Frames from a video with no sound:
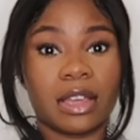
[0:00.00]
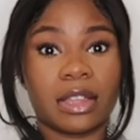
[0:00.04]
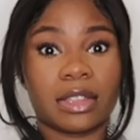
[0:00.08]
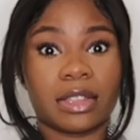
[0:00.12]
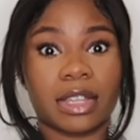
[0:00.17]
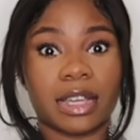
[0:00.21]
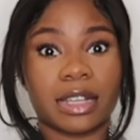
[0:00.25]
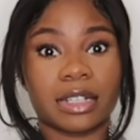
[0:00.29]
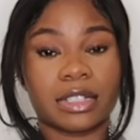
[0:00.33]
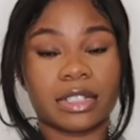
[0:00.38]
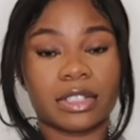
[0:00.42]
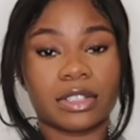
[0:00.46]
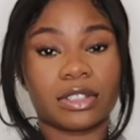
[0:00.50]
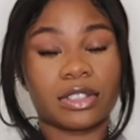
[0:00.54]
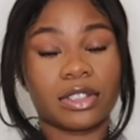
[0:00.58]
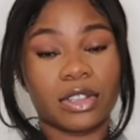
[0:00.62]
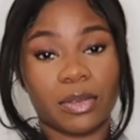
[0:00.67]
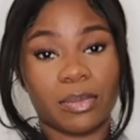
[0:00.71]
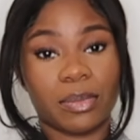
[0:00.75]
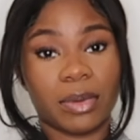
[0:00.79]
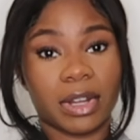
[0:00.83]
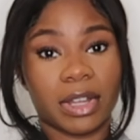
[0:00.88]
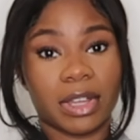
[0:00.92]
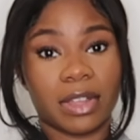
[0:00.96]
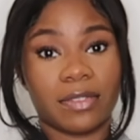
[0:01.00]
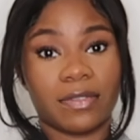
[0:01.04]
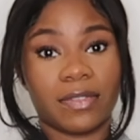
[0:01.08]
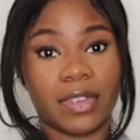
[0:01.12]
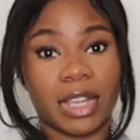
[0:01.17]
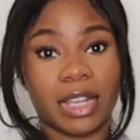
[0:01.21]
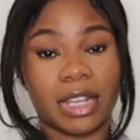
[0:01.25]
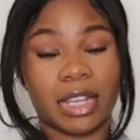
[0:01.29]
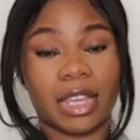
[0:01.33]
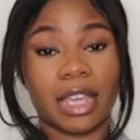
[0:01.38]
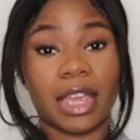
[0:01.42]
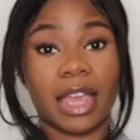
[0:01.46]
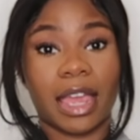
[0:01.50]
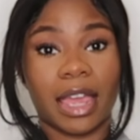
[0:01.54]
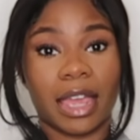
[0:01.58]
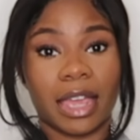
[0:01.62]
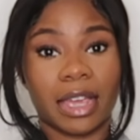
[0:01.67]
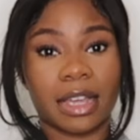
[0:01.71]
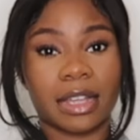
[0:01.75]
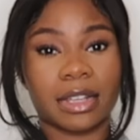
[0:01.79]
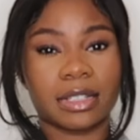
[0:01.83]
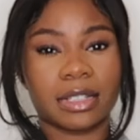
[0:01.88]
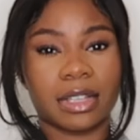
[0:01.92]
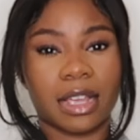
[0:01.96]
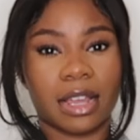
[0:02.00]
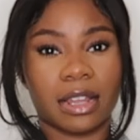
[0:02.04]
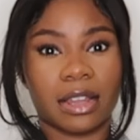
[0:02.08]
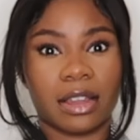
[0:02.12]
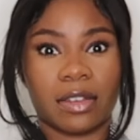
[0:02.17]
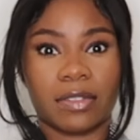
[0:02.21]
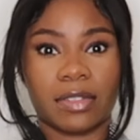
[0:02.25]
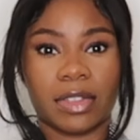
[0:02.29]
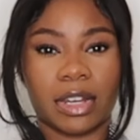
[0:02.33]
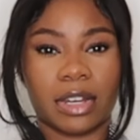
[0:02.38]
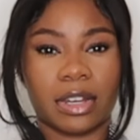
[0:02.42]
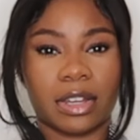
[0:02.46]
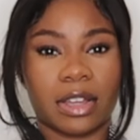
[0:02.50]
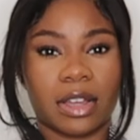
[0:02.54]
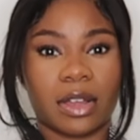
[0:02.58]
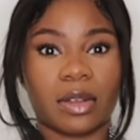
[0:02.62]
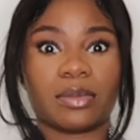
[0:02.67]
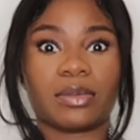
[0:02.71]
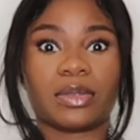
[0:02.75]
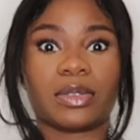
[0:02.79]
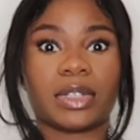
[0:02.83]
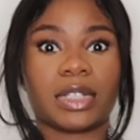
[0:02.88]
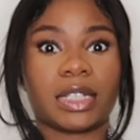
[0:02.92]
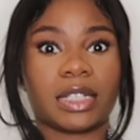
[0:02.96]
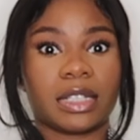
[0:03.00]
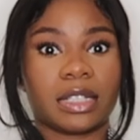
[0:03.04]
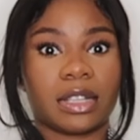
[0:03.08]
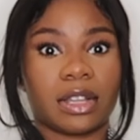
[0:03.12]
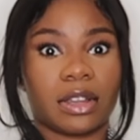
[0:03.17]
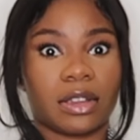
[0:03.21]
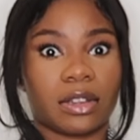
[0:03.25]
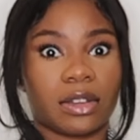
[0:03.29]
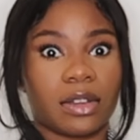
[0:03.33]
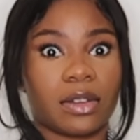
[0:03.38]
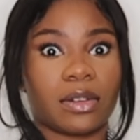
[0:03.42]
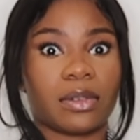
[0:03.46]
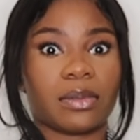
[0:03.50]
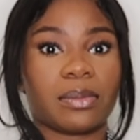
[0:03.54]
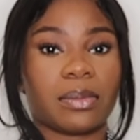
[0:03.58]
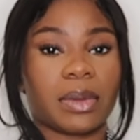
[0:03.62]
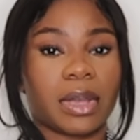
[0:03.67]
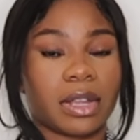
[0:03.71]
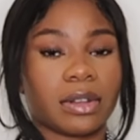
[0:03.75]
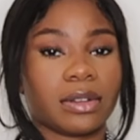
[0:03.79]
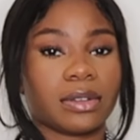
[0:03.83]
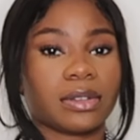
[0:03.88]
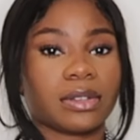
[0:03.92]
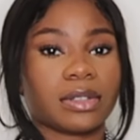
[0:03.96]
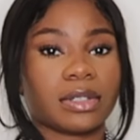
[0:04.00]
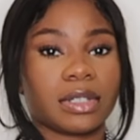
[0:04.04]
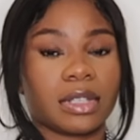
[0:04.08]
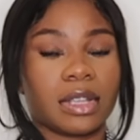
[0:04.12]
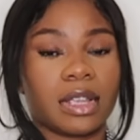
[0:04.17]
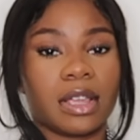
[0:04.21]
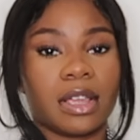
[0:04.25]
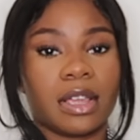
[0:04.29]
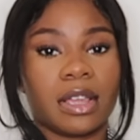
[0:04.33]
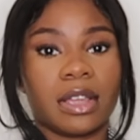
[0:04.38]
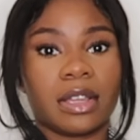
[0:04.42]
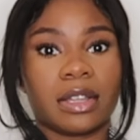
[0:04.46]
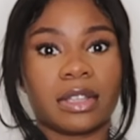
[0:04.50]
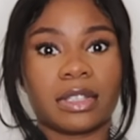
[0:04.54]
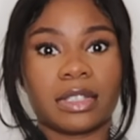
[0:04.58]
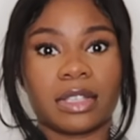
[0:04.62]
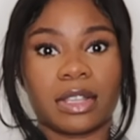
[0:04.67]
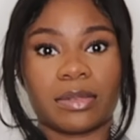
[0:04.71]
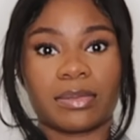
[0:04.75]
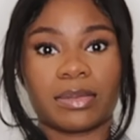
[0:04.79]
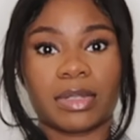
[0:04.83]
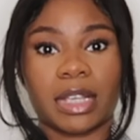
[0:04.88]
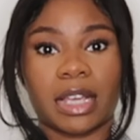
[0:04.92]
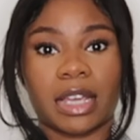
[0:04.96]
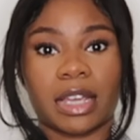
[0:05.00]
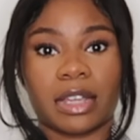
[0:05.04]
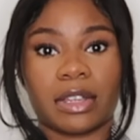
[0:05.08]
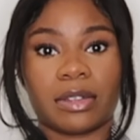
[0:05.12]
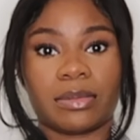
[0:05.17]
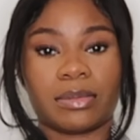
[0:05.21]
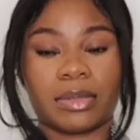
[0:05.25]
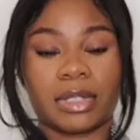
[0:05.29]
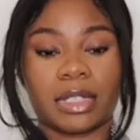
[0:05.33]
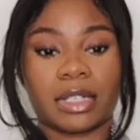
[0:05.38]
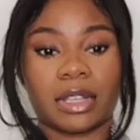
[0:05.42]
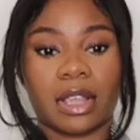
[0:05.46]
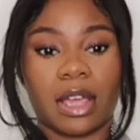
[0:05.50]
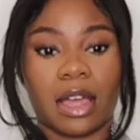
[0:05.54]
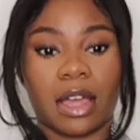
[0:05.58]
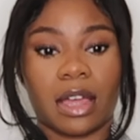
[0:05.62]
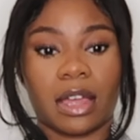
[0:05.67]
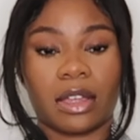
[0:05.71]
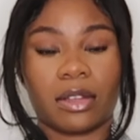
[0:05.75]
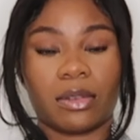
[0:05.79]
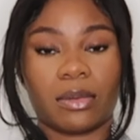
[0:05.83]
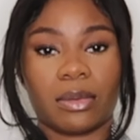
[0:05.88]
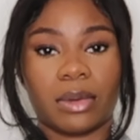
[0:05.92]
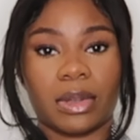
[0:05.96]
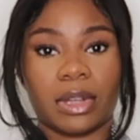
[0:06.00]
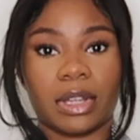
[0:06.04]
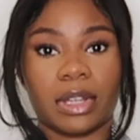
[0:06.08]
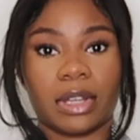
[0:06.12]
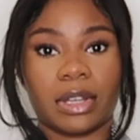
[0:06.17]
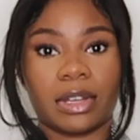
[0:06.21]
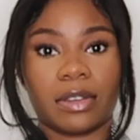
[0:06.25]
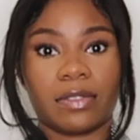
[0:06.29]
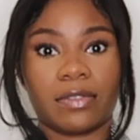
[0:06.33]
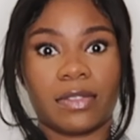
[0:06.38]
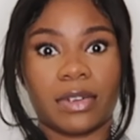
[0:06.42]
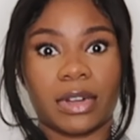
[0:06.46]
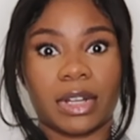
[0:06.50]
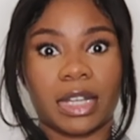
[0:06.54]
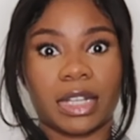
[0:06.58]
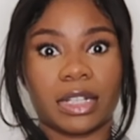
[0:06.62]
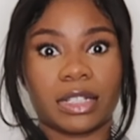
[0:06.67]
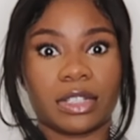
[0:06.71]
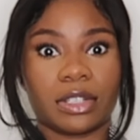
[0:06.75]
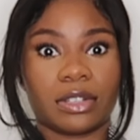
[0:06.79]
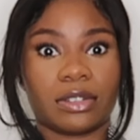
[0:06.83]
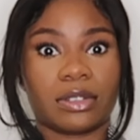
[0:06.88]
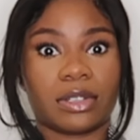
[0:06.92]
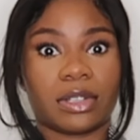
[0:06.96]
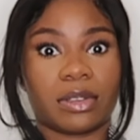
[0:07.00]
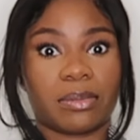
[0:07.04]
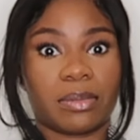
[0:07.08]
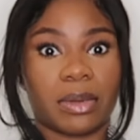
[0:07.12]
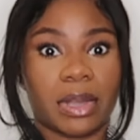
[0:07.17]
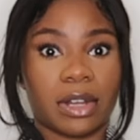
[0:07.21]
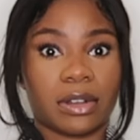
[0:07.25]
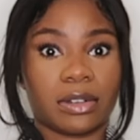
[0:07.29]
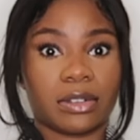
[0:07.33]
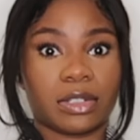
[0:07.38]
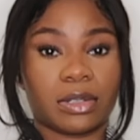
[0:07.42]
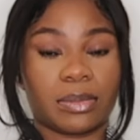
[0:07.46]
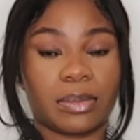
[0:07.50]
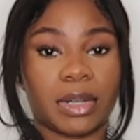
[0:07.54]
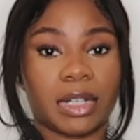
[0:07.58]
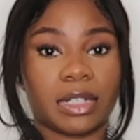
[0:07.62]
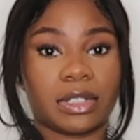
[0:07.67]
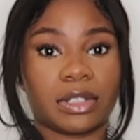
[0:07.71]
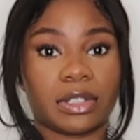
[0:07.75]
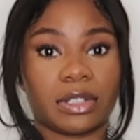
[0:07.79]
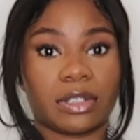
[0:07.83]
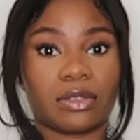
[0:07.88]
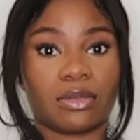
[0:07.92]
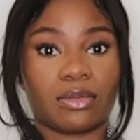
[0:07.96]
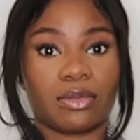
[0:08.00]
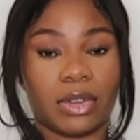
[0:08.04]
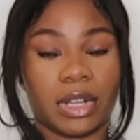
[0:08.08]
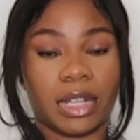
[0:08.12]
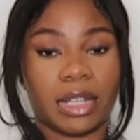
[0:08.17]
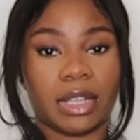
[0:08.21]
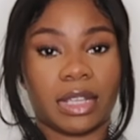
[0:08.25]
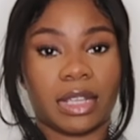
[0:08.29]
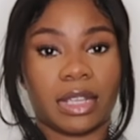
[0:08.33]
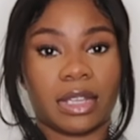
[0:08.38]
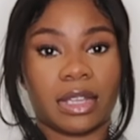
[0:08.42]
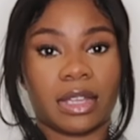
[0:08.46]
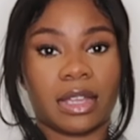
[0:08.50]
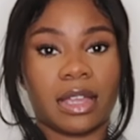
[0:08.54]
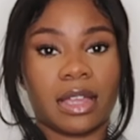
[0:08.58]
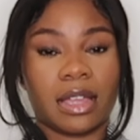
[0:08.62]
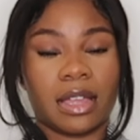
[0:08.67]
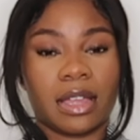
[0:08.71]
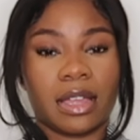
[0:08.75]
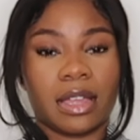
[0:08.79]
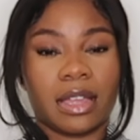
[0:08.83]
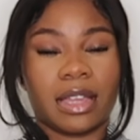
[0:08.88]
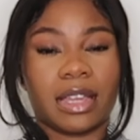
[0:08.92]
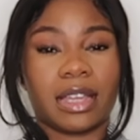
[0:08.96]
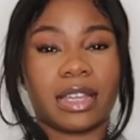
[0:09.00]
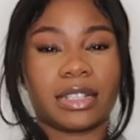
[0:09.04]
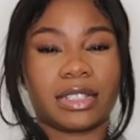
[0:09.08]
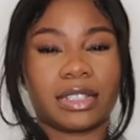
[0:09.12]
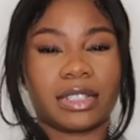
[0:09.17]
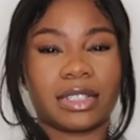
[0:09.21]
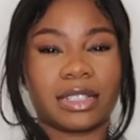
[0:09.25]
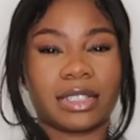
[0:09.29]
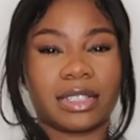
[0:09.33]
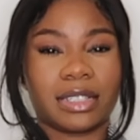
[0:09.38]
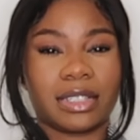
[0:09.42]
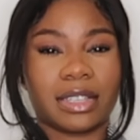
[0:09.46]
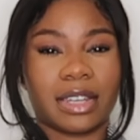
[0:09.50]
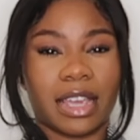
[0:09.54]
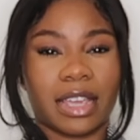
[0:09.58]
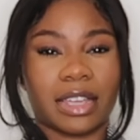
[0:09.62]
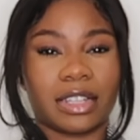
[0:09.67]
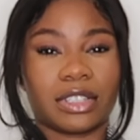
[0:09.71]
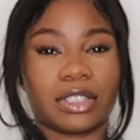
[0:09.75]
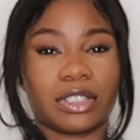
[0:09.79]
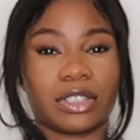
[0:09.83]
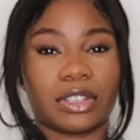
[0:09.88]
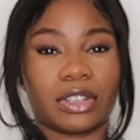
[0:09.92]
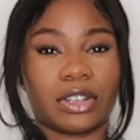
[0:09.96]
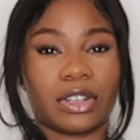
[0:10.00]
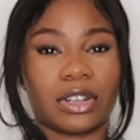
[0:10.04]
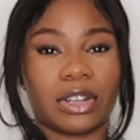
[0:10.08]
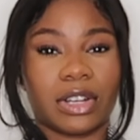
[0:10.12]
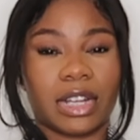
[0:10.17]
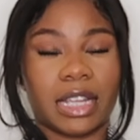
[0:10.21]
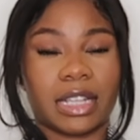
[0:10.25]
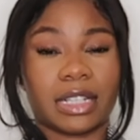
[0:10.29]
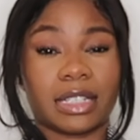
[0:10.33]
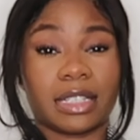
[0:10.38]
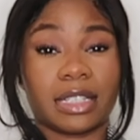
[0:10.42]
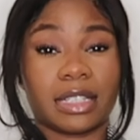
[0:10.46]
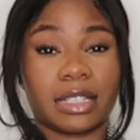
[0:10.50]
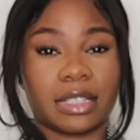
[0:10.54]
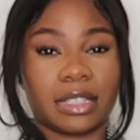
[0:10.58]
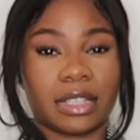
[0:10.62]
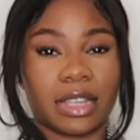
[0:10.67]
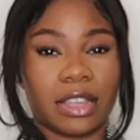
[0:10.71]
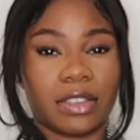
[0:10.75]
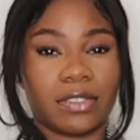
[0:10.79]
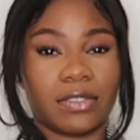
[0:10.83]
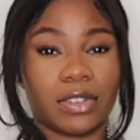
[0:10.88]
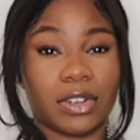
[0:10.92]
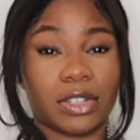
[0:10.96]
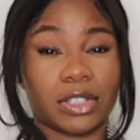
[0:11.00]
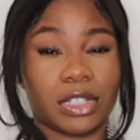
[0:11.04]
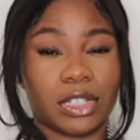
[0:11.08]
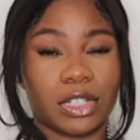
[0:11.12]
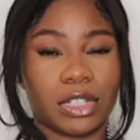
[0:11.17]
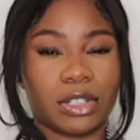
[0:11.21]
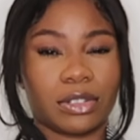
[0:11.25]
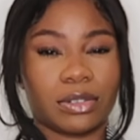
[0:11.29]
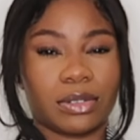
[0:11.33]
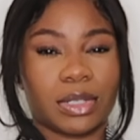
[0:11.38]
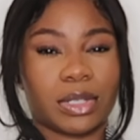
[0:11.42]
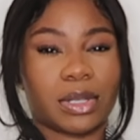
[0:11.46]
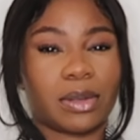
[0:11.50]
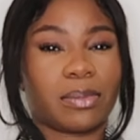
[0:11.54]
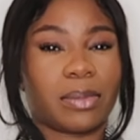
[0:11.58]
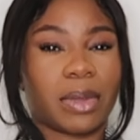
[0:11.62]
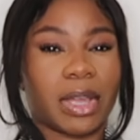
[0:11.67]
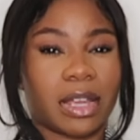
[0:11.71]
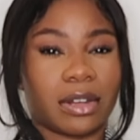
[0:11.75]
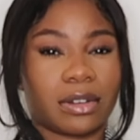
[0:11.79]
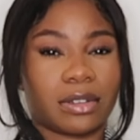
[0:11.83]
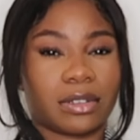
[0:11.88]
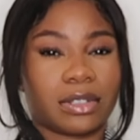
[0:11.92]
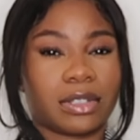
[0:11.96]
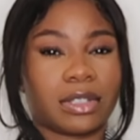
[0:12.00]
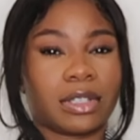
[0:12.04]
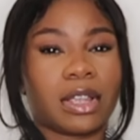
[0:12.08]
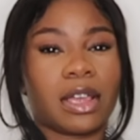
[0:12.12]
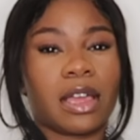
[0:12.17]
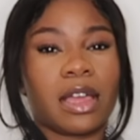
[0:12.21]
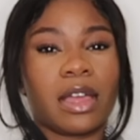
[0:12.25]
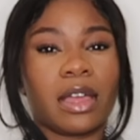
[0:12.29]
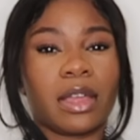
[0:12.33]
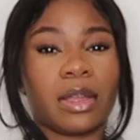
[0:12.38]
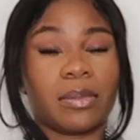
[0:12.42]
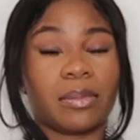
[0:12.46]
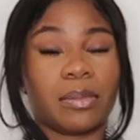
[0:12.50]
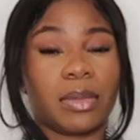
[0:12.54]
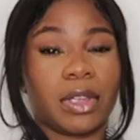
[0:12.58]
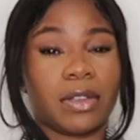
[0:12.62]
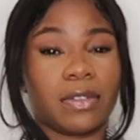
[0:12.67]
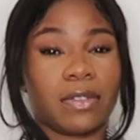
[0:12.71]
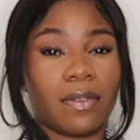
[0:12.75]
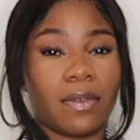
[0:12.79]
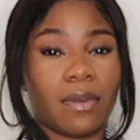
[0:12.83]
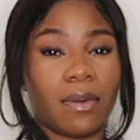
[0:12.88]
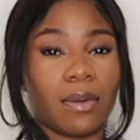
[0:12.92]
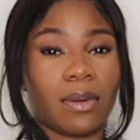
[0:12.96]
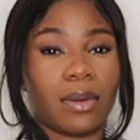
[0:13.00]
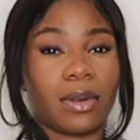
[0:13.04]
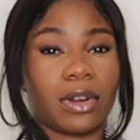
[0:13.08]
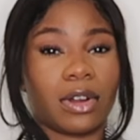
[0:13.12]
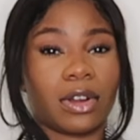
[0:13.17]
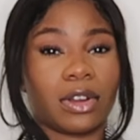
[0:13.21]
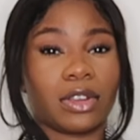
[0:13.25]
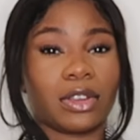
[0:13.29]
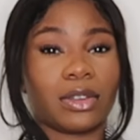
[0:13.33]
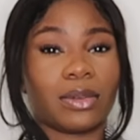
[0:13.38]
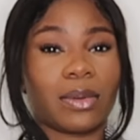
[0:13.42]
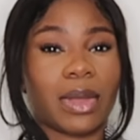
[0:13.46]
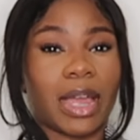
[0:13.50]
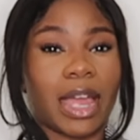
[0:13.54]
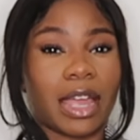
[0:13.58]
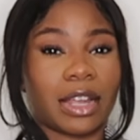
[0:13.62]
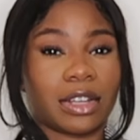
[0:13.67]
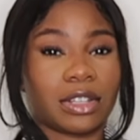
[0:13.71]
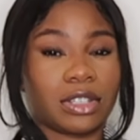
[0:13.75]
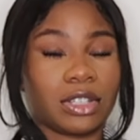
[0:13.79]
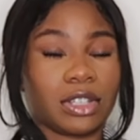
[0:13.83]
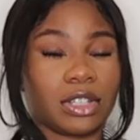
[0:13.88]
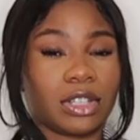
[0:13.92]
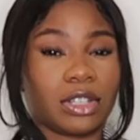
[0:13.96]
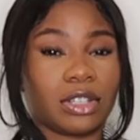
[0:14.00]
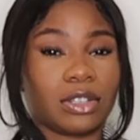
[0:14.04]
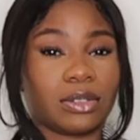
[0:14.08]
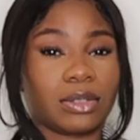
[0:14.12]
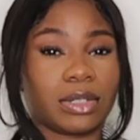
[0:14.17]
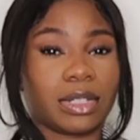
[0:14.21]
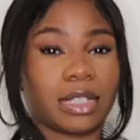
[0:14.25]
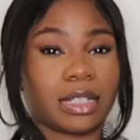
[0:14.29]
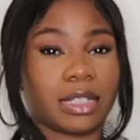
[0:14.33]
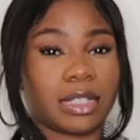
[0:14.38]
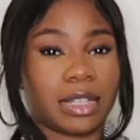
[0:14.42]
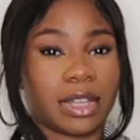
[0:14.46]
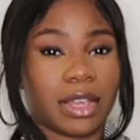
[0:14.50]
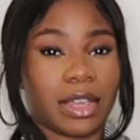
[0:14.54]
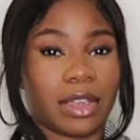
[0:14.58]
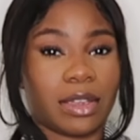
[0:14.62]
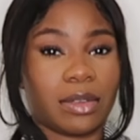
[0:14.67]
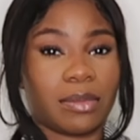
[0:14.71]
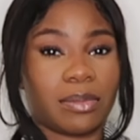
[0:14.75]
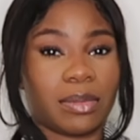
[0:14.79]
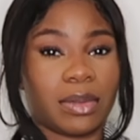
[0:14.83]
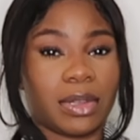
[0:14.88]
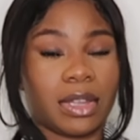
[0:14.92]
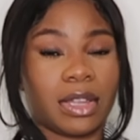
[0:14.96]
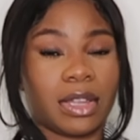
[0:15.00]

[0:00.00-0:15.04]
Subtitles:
That's super convenient, and I love that it comes with silicone petals. Sometimes I would forget to use the petals, but it's just nicer and safer to use the petals before you actually use the tape.